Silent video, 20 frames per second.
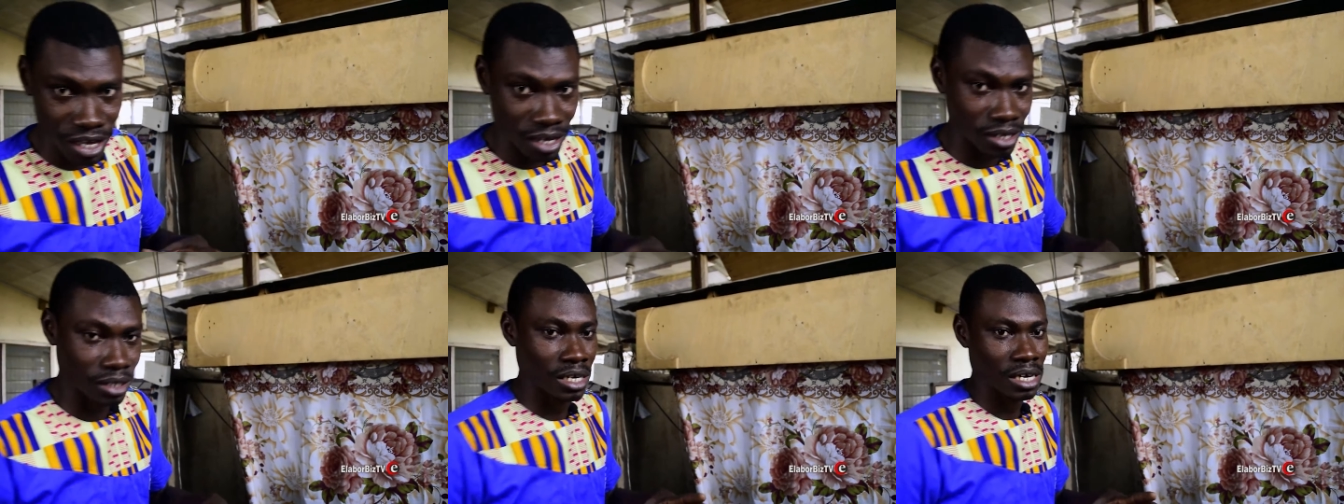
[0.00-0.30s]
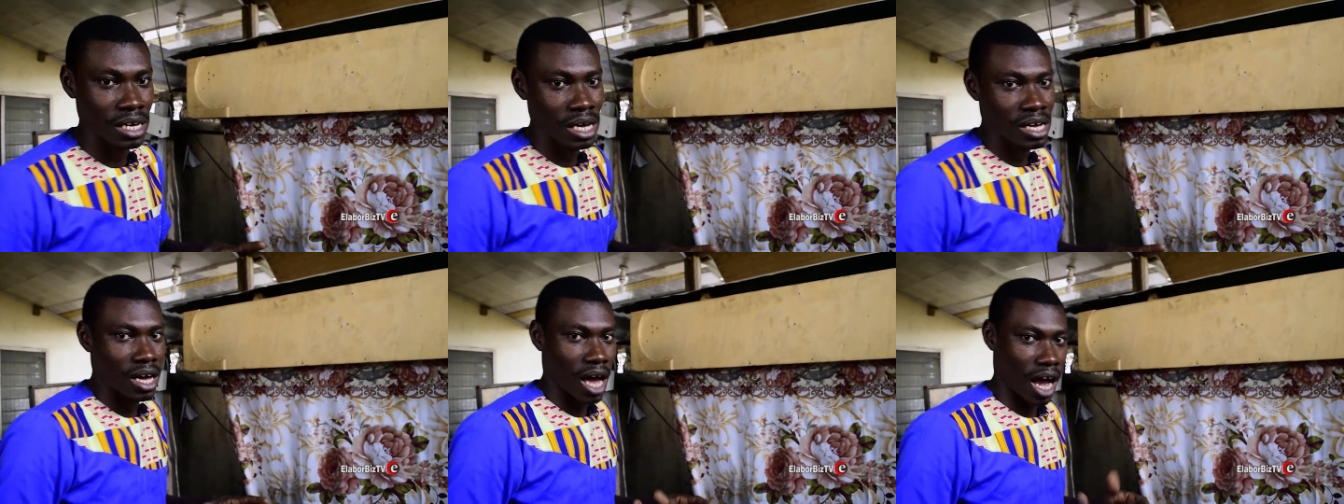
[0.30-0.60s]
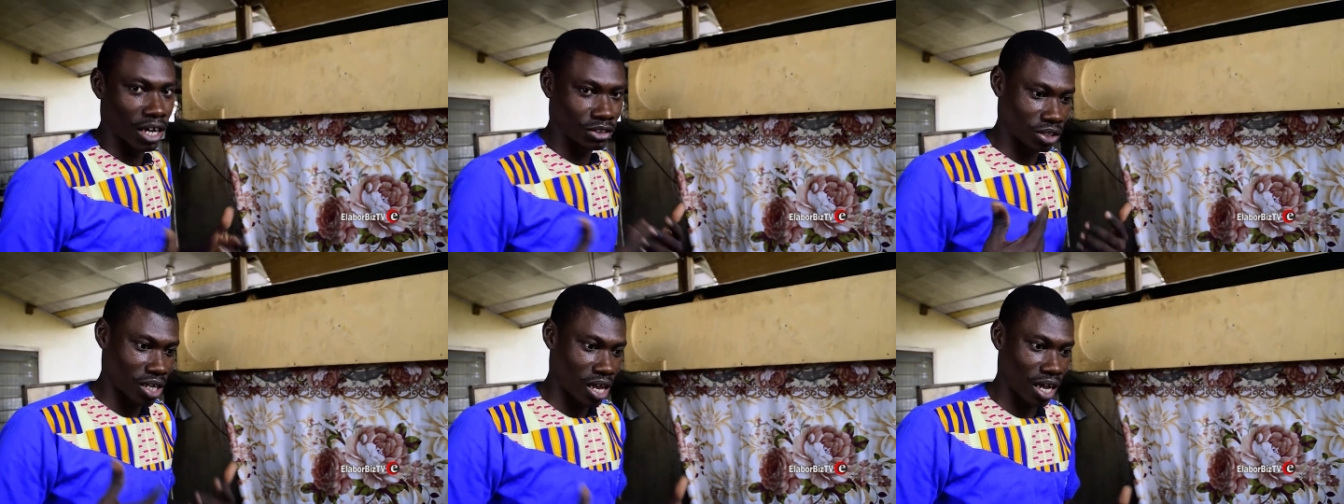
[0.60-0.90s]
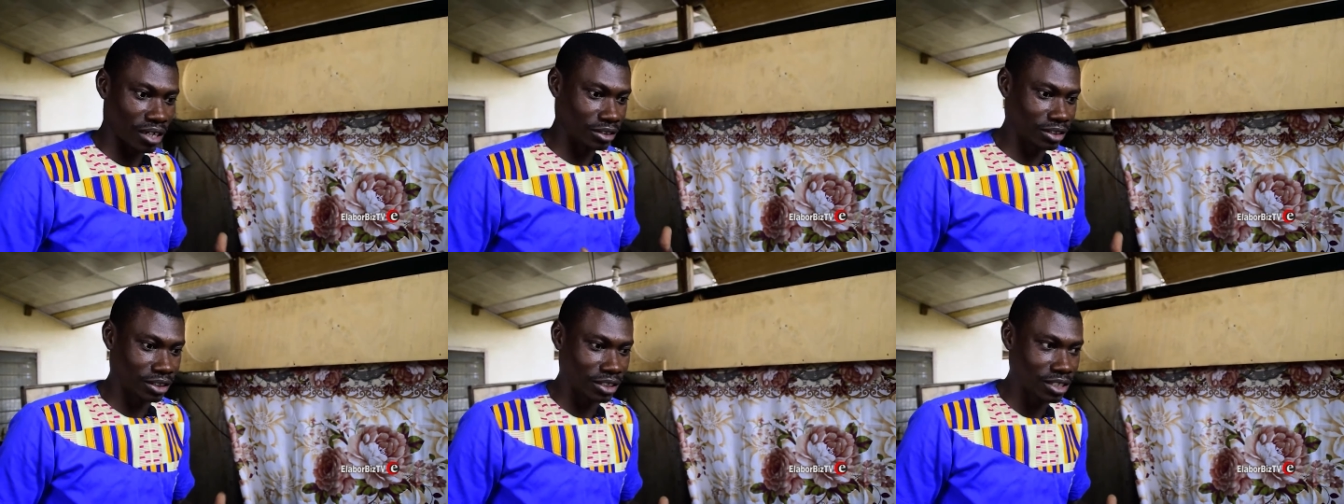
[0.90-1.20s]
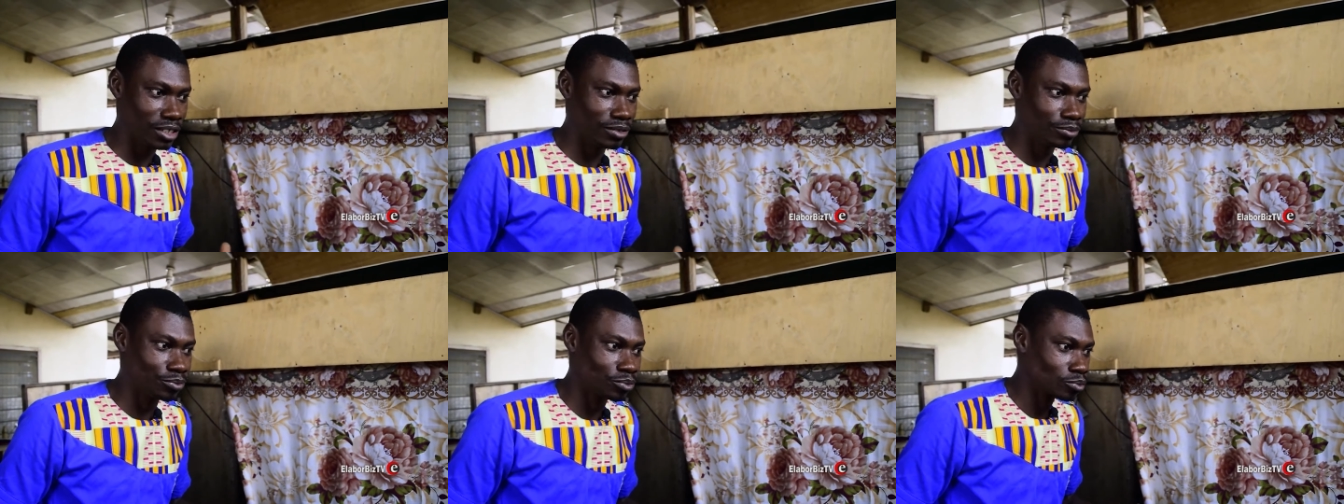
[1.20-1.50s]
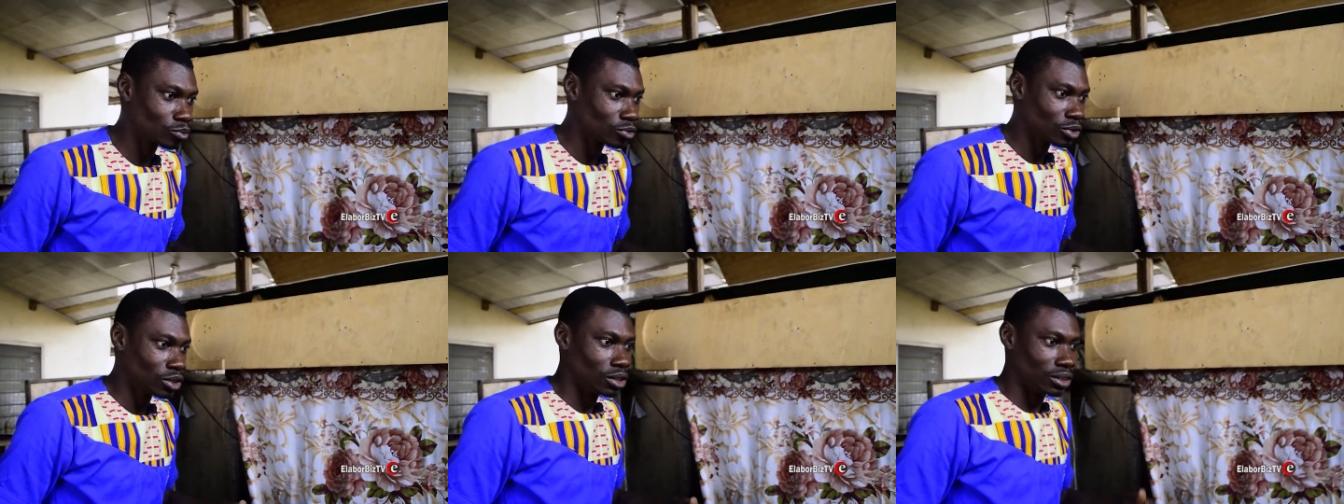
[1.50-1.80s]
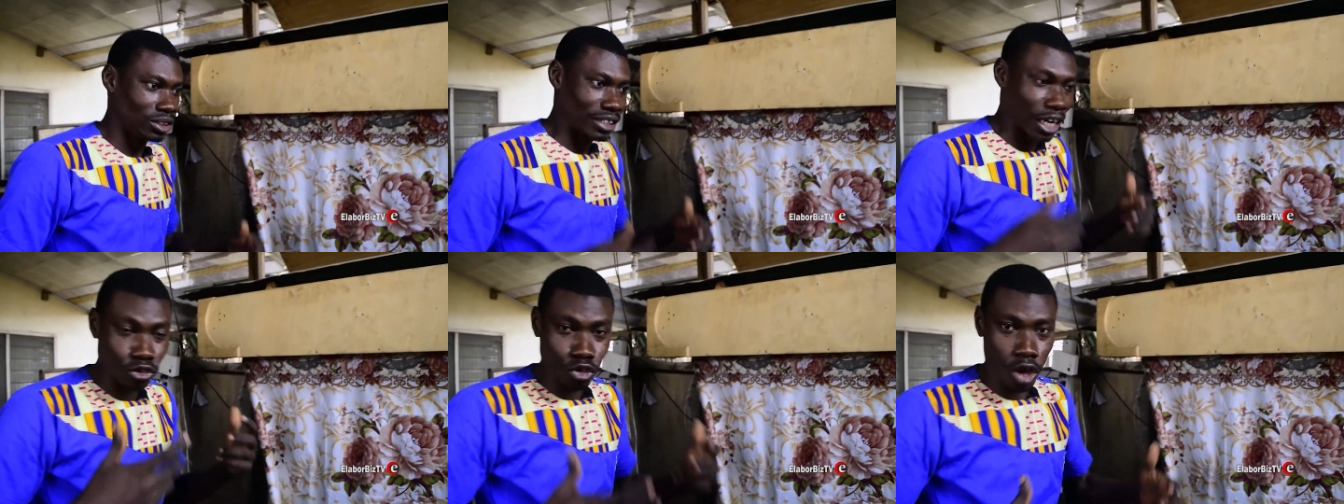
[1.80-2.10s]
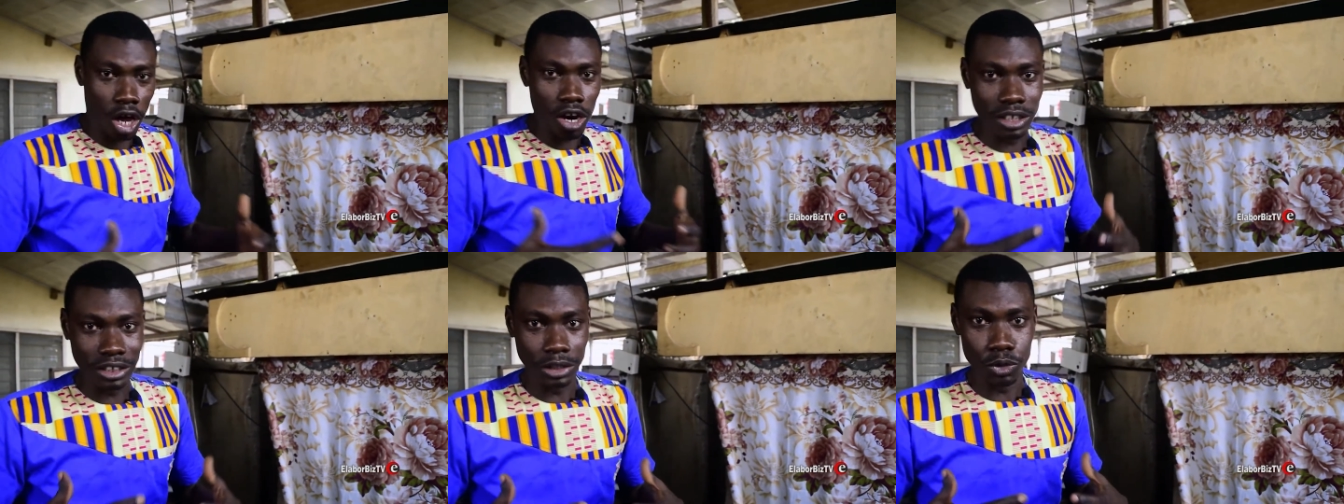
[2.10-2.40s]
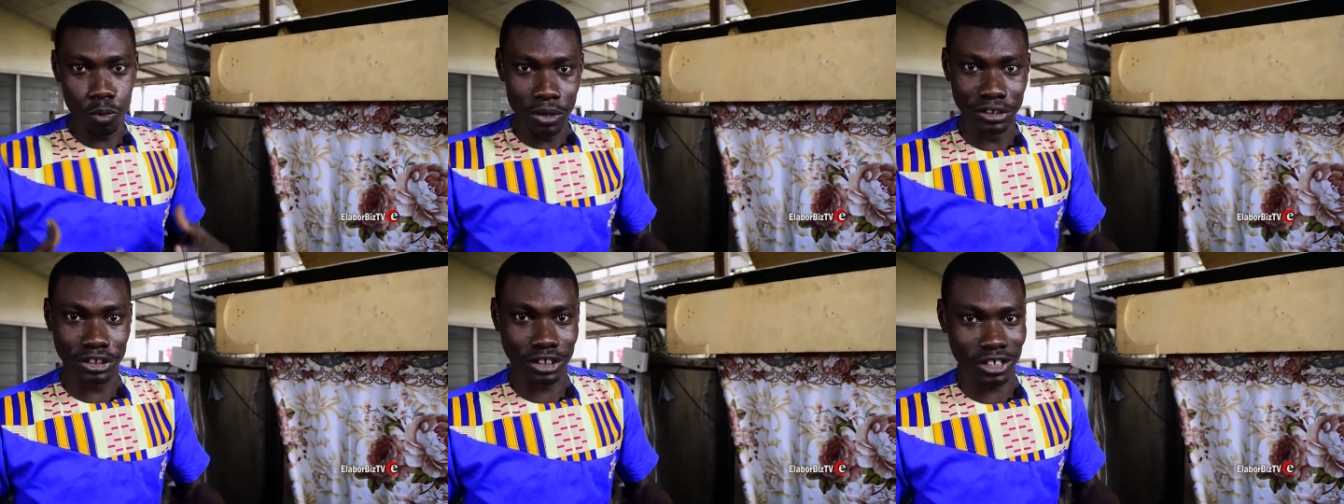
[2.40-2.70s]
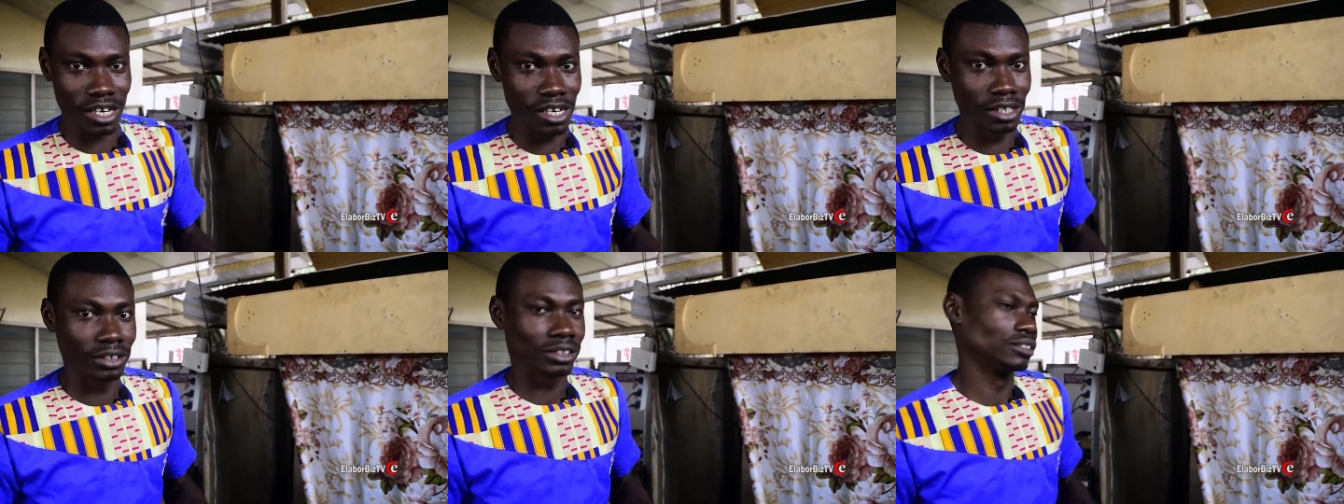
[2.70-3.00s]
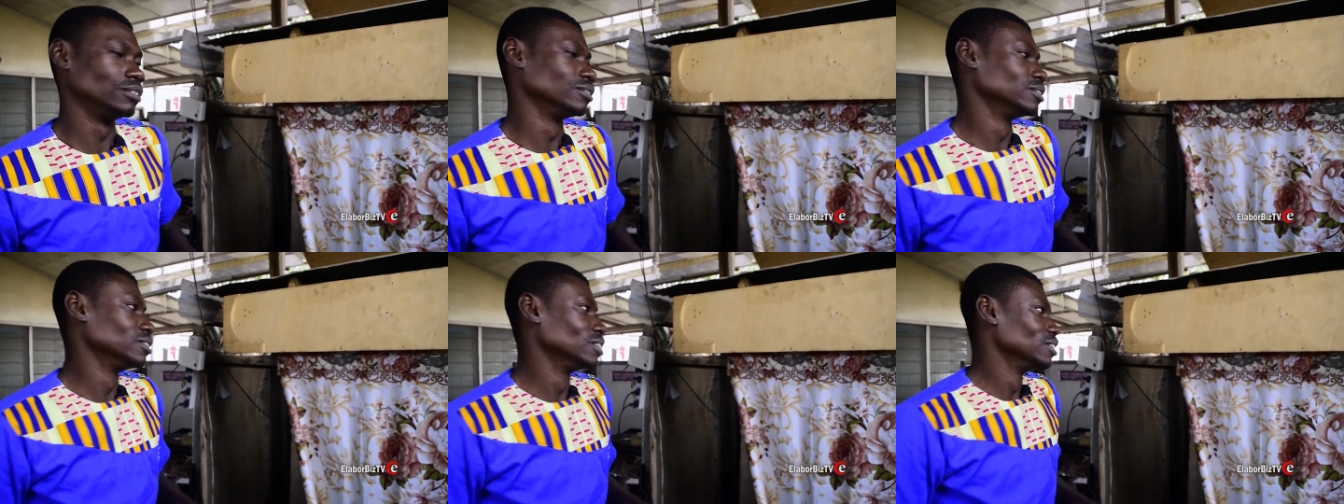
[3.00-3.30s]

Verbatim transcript: me. As you can see, technology WizKid,